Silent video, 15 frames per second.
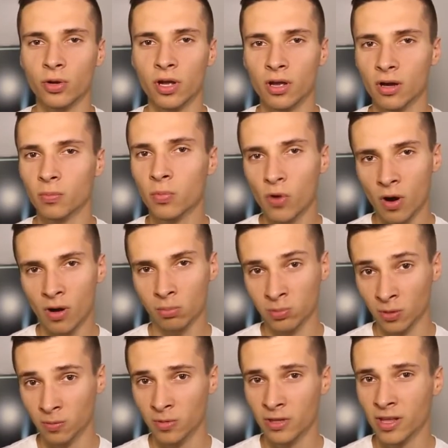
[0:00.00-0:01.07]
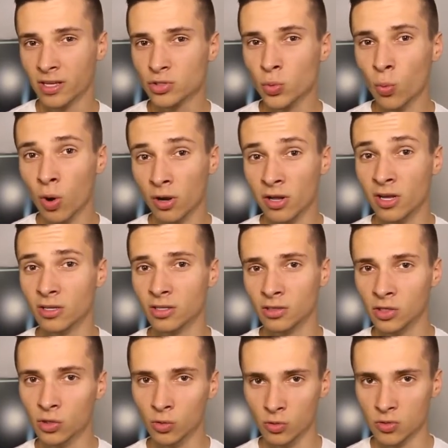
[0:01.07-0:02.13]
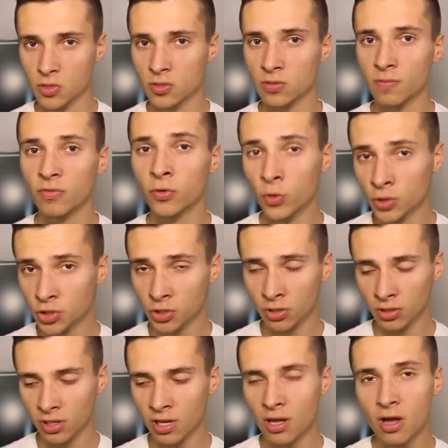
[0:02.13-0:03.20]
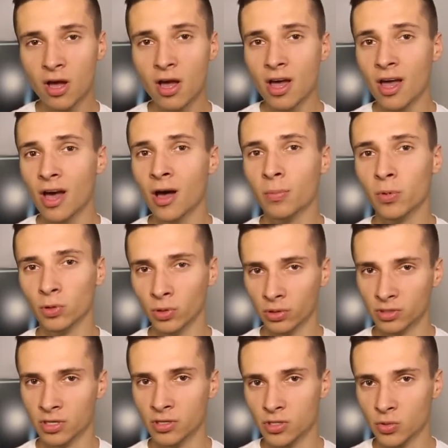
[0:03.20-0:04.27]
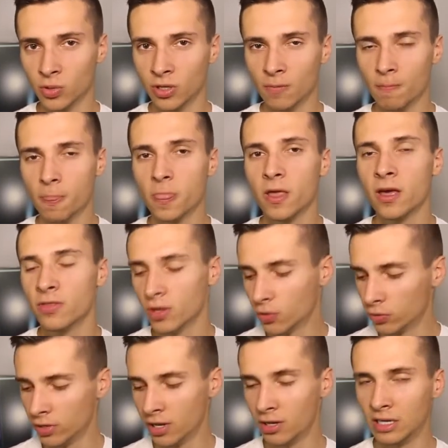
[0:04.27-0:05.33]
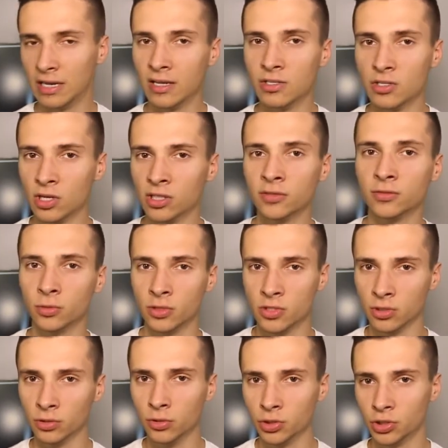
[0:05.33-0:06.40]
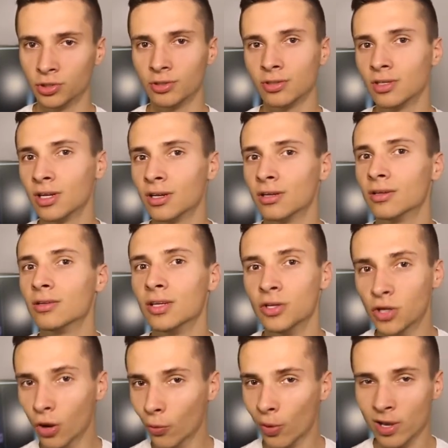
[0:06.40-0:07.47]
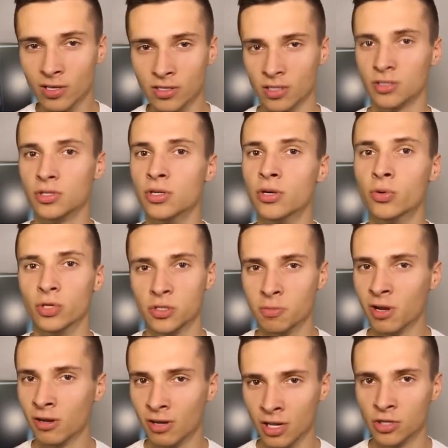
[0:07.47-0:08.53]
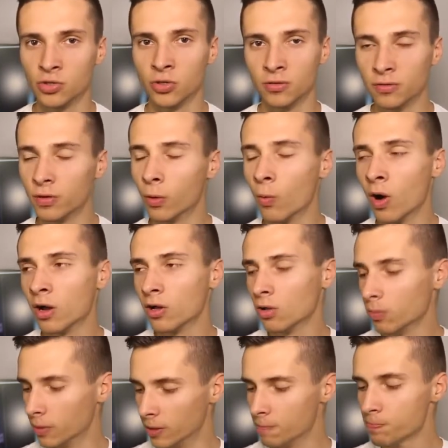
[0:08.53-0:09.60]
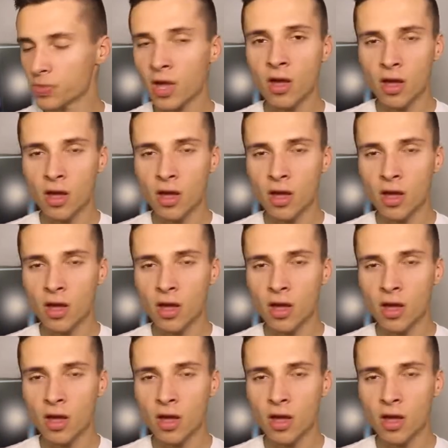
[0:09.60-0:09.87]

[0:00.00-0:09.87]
create a problem, and that's one-handed use. Fortunately, Apple looked into it and they created a software solution. And in no way is this new, it's been on Android for a while, but